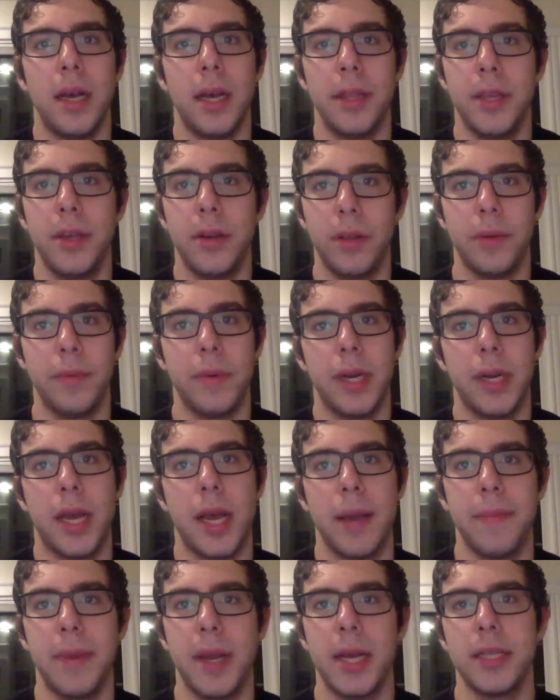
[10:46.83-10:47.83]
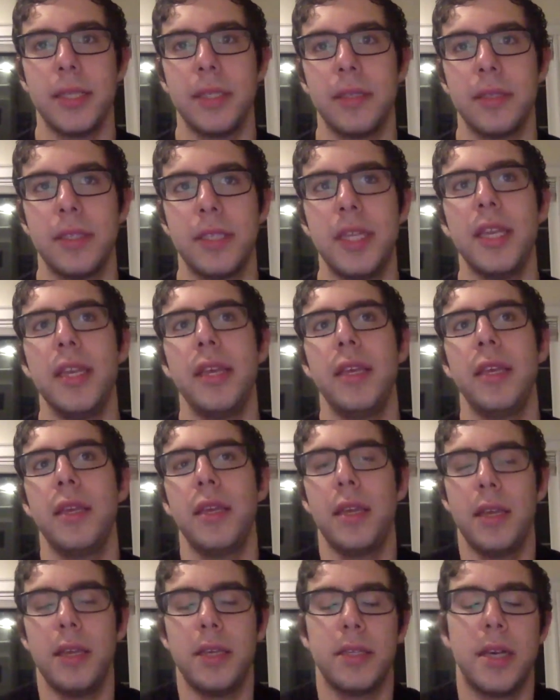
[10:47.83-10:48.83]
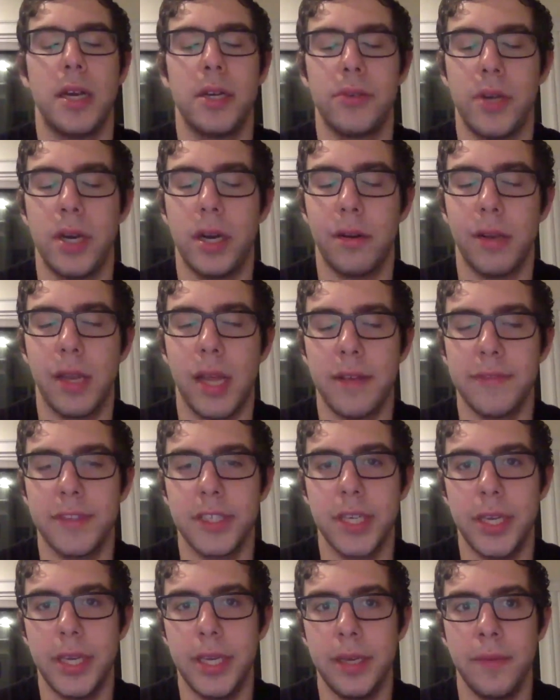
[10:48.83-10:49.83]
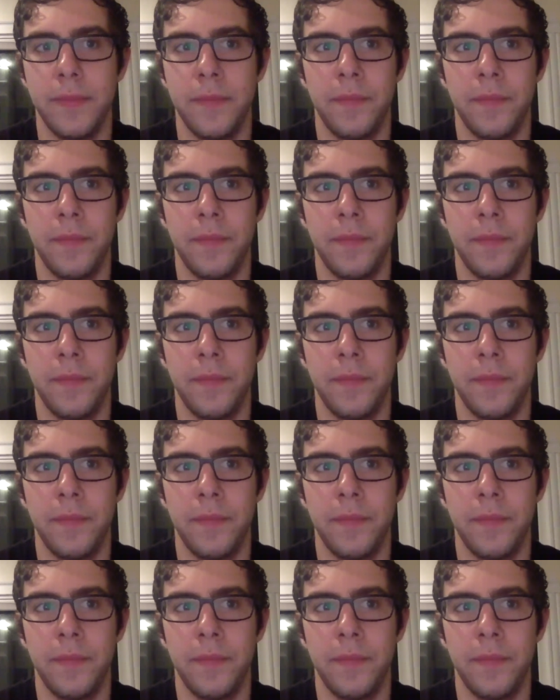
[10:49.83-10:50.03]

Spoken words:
The only one I'm not seeing is Andrei Arlovsky.